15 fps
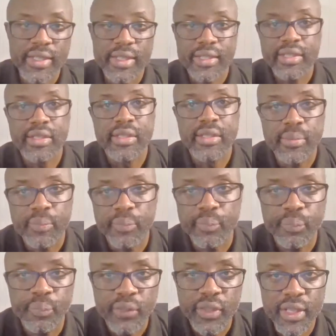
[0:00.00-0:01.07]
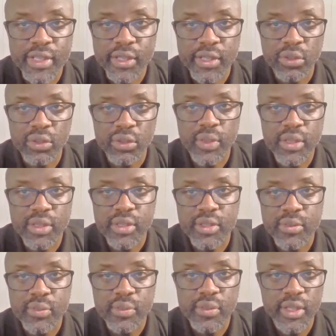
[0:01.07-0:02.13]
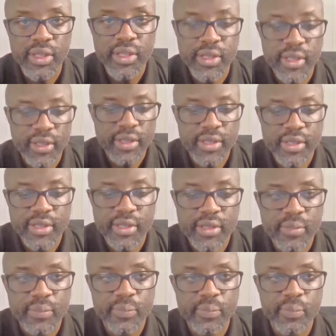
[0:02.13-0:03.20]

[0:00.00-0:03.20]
Yes, that's a good question. There is a list.